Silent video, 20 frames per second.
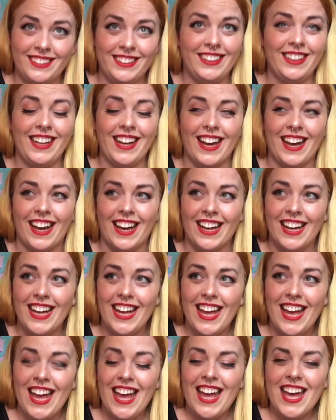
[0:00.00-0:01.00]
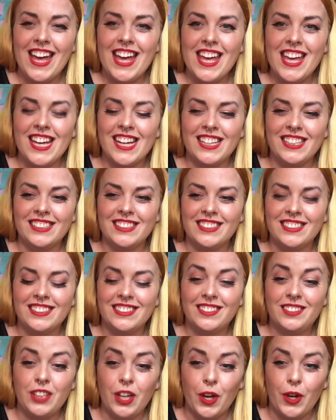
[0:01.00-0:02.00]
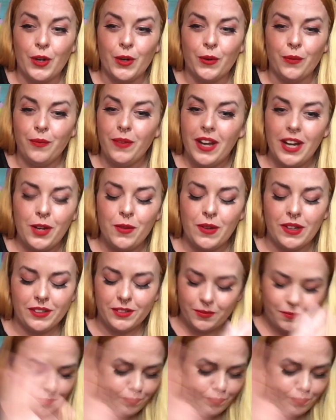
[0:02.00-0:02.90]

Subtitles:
yeah. And so anyways,